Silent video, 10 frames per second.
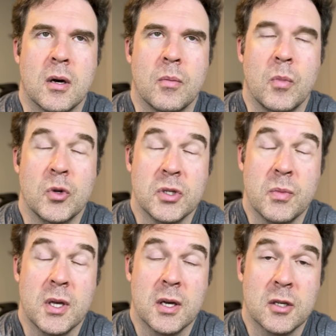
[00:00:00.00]
mostly
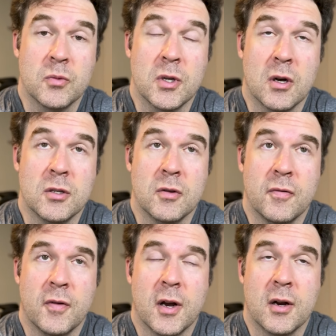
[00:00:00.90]
because we also
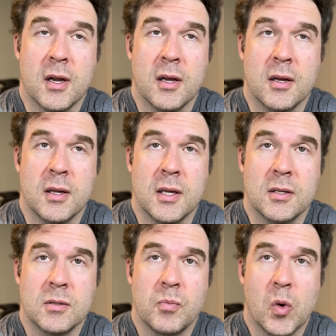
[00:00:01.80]
fired
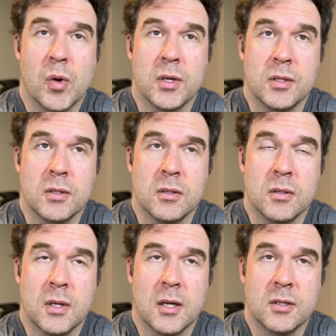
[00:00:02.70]
his boys.
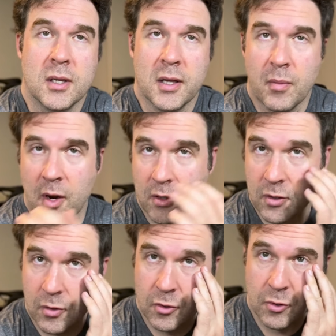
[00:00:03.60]
Outside linebackers
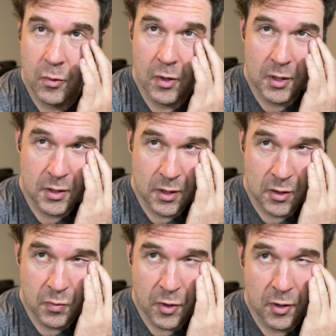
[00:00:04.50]
coach Drew Wilkins and
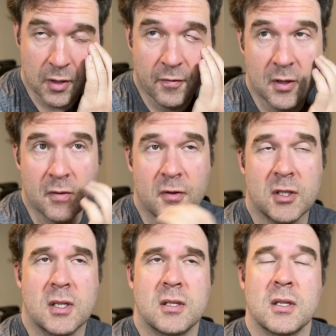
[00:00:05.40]
his brother defensive
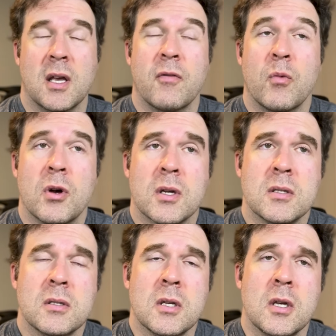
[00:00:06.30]
assistant Kevin
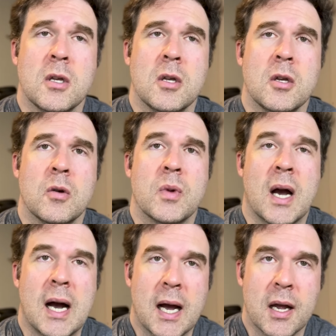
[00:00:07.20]
Wilkins. We
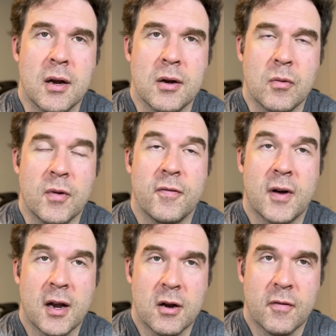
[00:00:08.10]

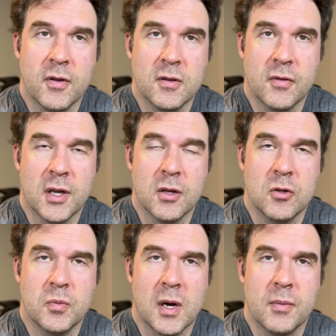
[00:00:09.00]
fired offensive line
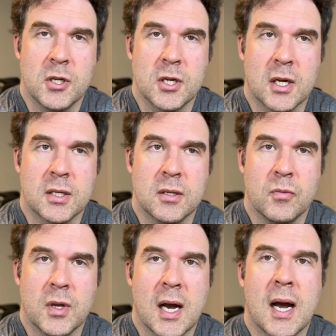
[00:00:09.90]
coach Bobby Johnson.
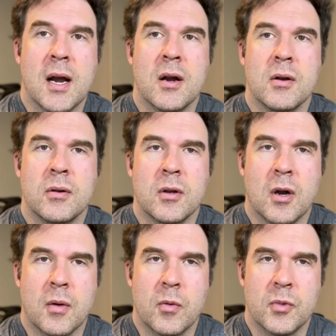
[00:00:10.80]
We hired
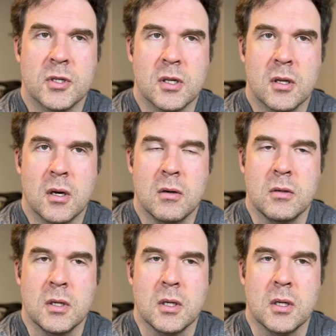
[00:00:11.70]
Carmen Brasillo.
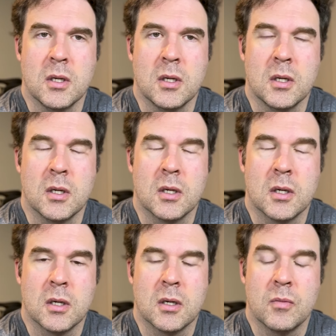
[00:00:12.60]

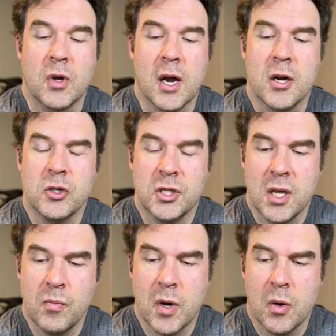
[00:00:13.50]
We hired
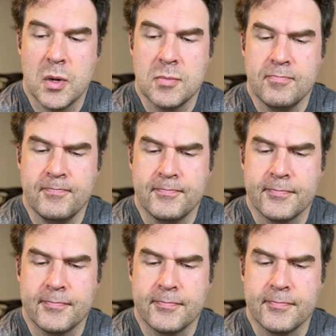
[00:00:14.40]
Shane Bowen.